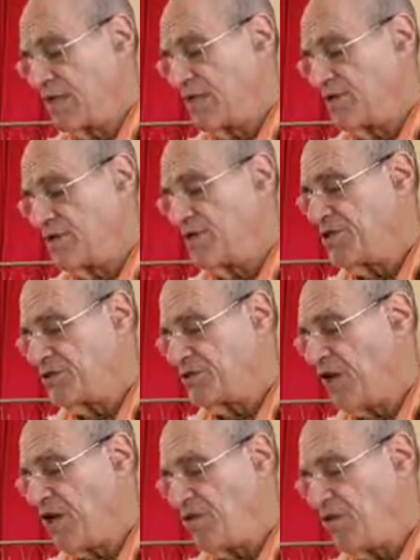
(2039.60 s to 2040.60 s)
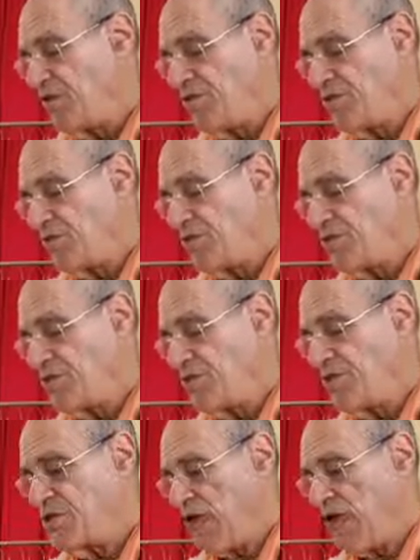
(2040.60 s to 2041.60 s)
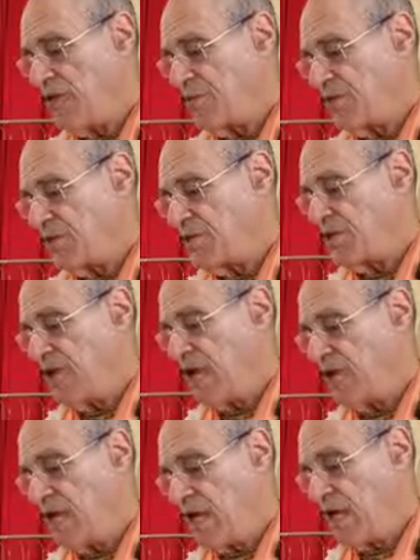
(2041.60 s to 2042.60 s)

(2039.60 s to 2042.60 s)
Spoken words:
This is described in four verses. I am Krishna